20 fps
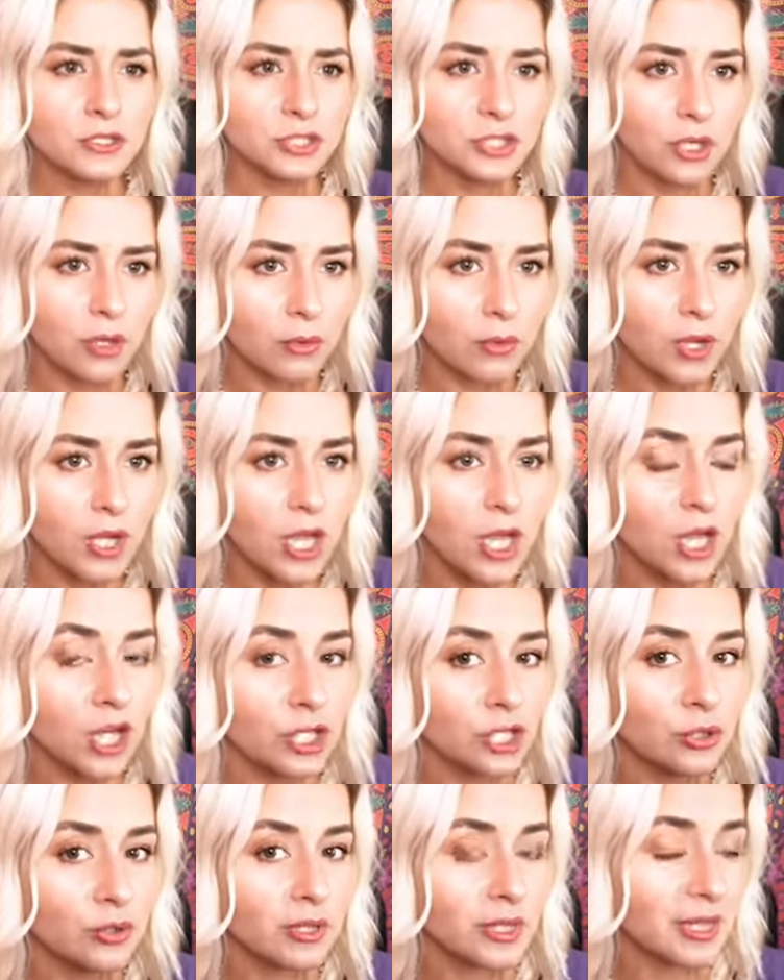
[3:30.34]
So
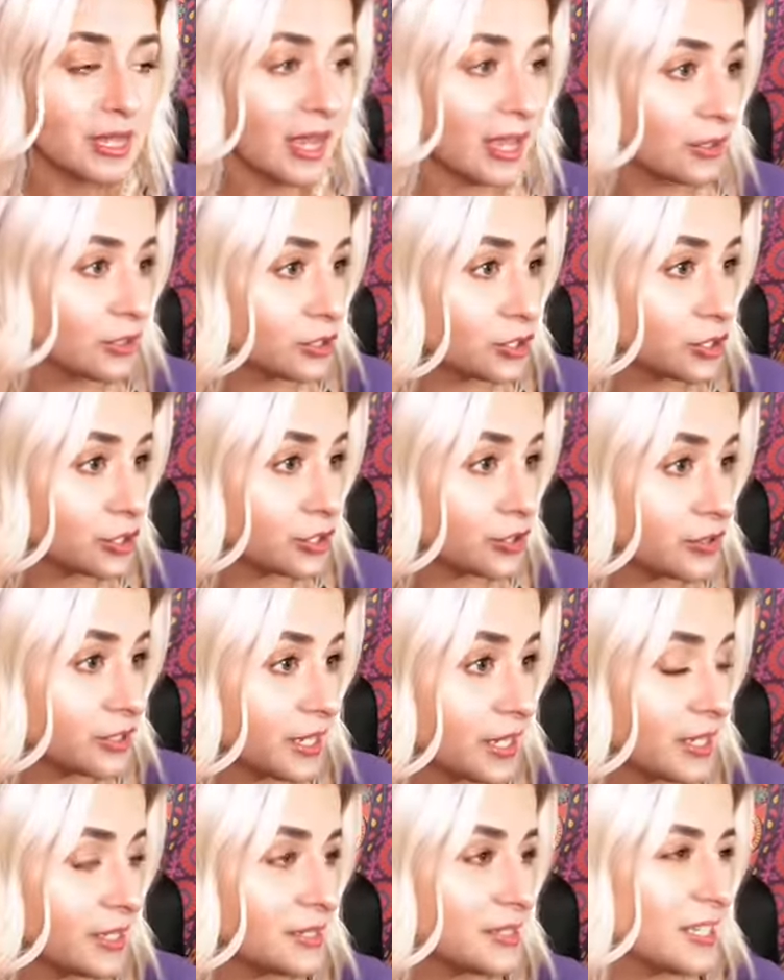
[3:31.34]
you can calendar your
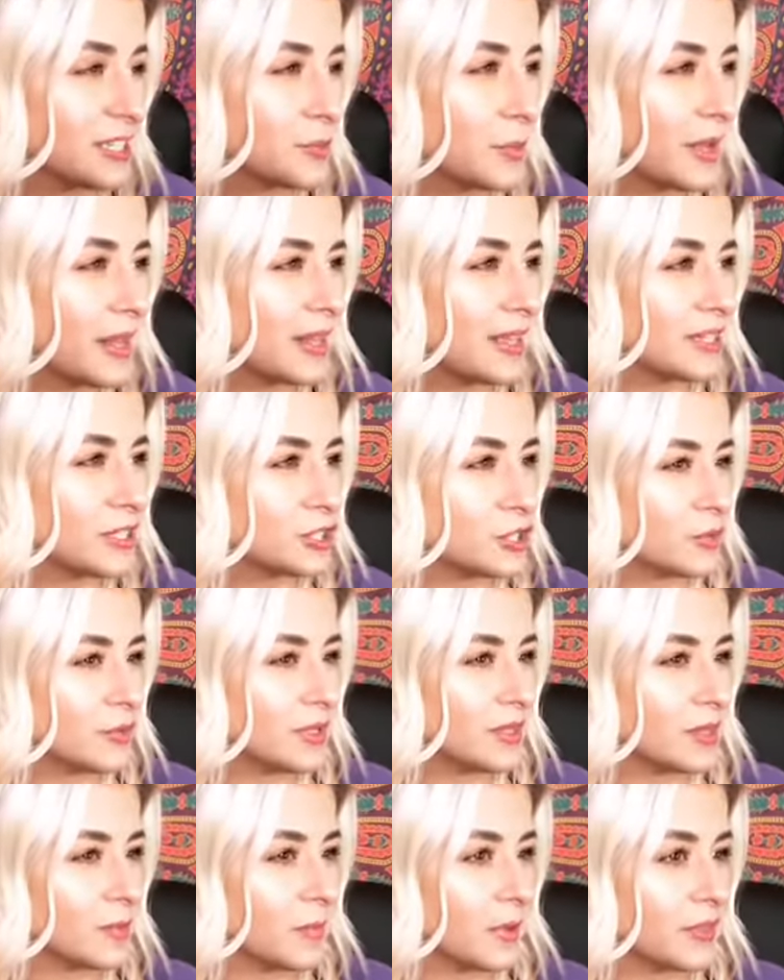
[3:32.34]
dates. That's why I like
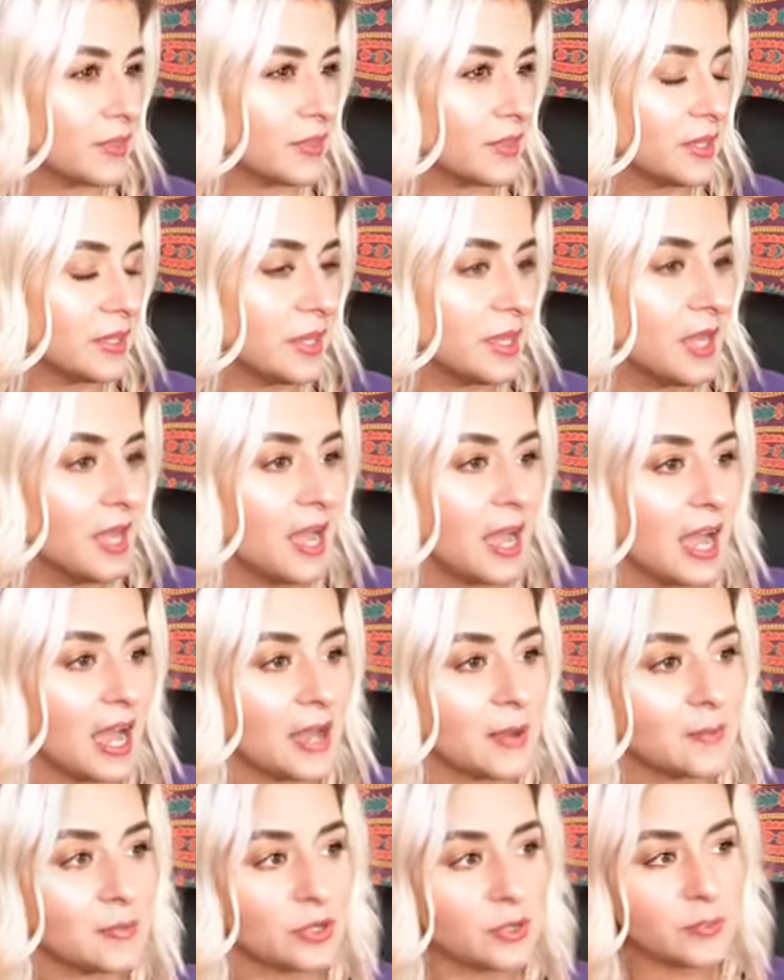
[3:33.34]
doing the monthly.
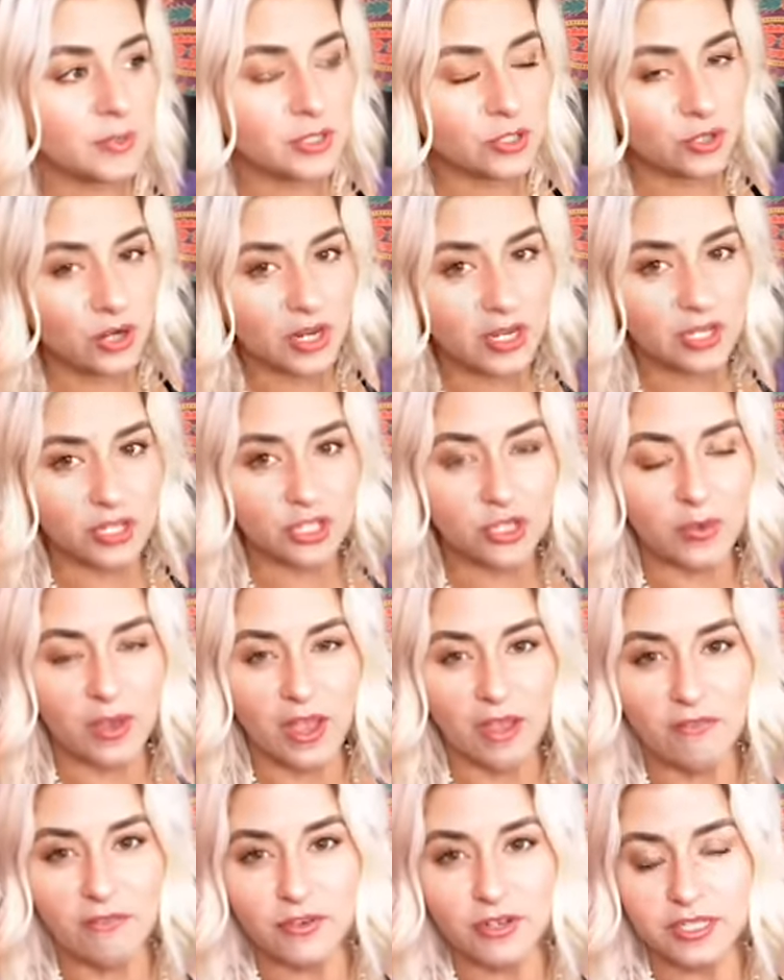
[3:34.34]
I'm gonna be trying to do
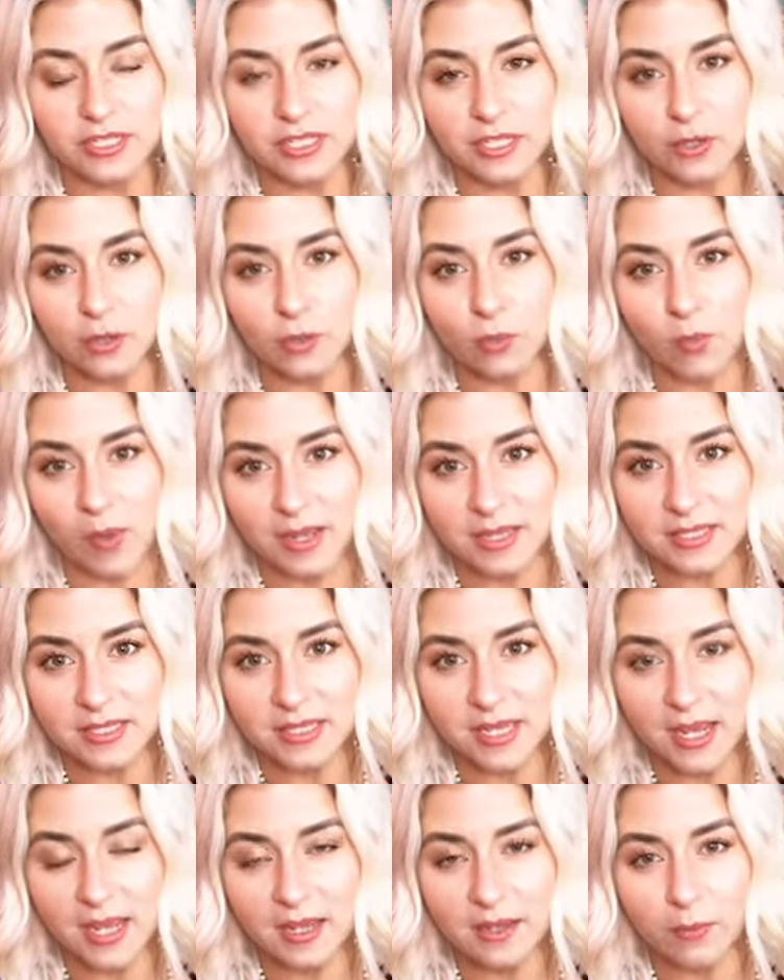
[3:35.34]
every single
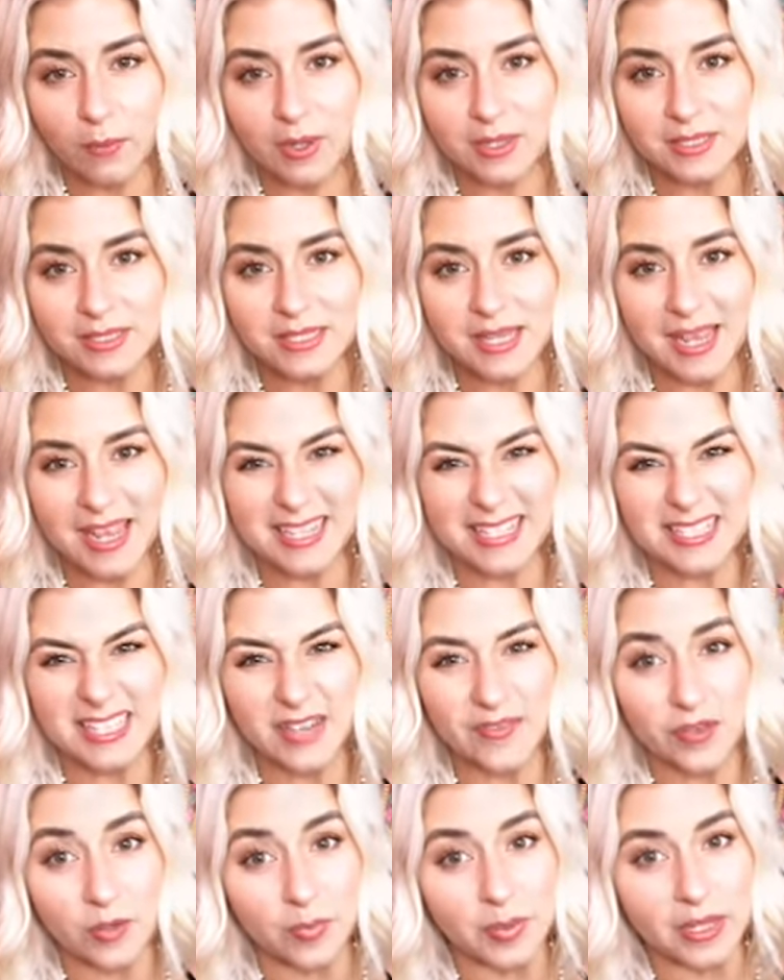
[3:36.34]
Wednesday, Wednesday at
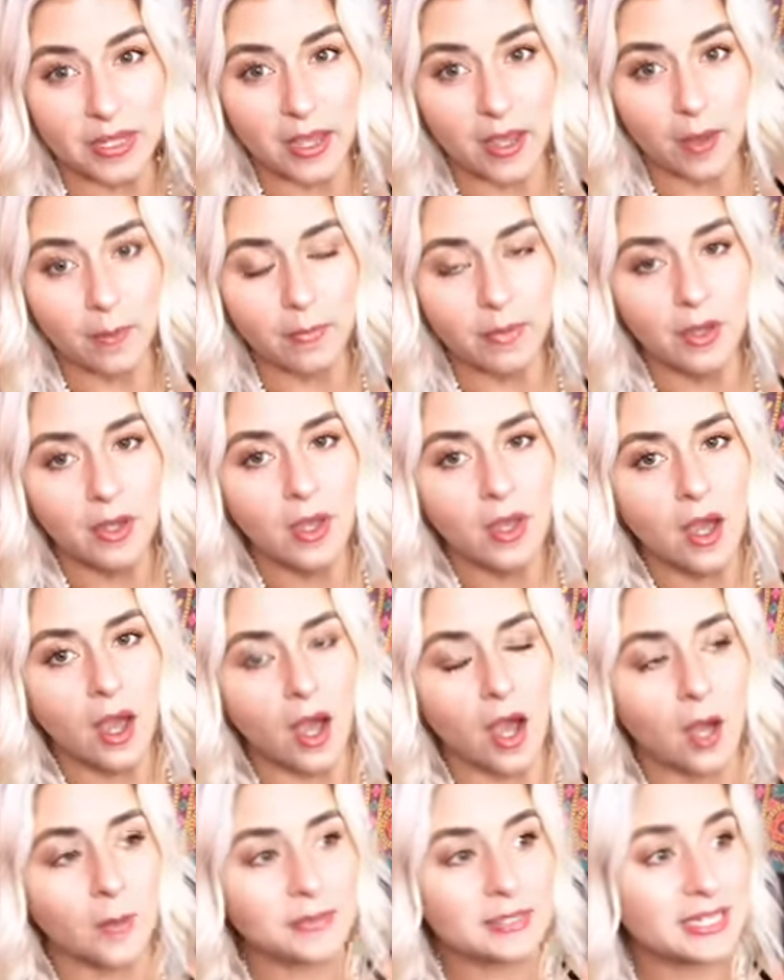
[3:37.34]
7 p.m.
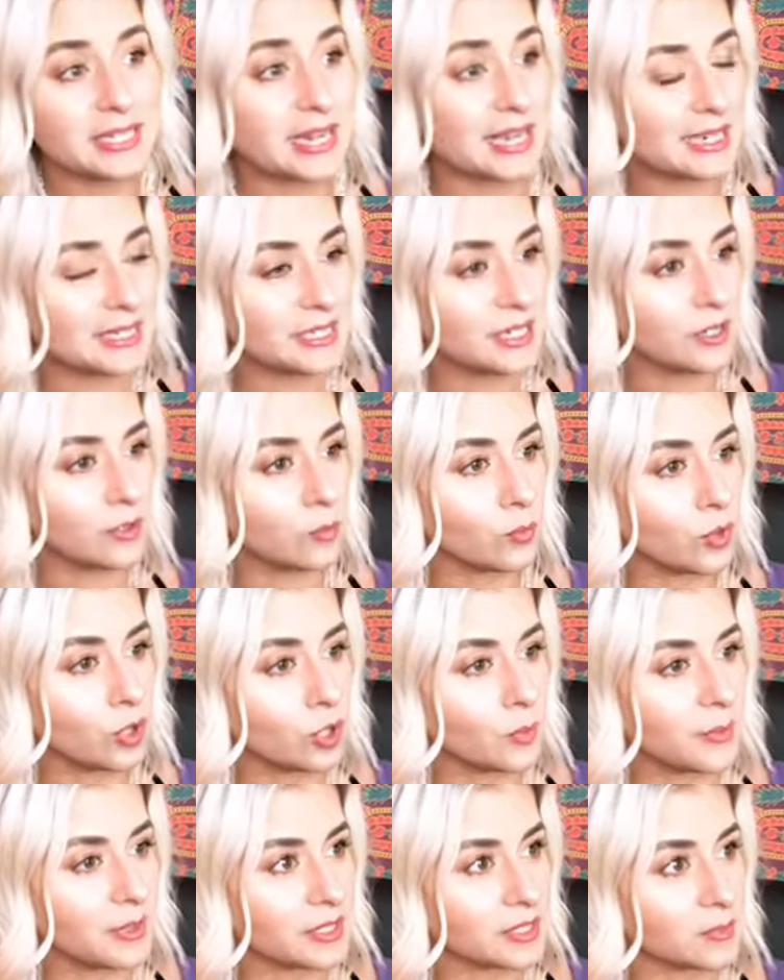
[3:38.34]
Um, tonight didn't
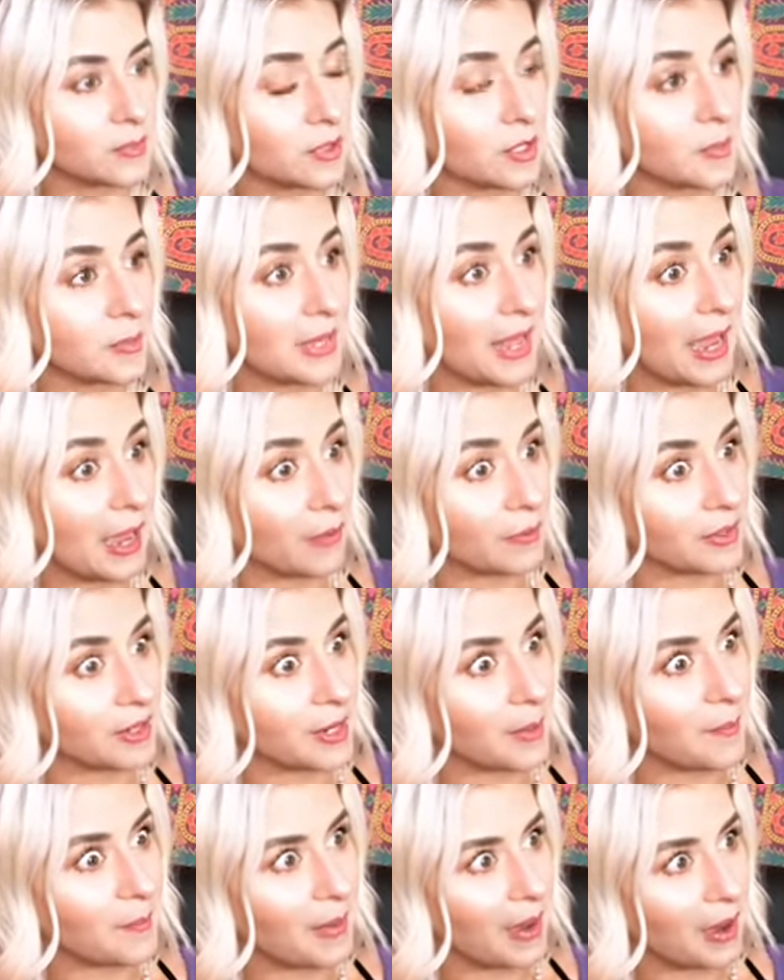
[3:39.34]
work because I'm gonna be out
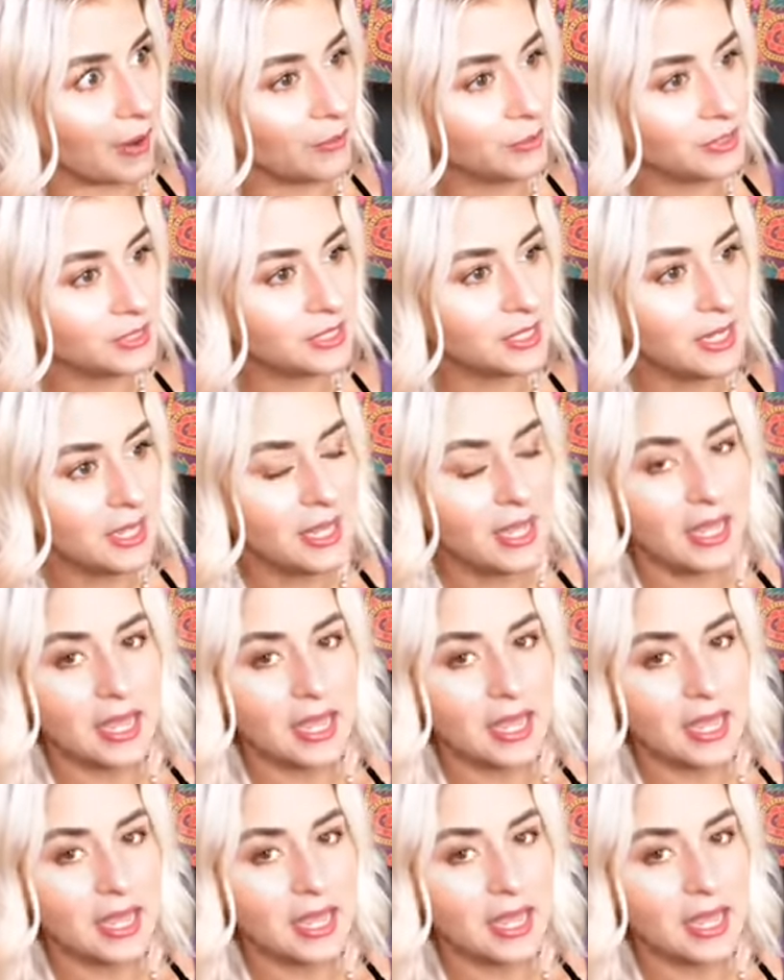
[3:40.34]
and about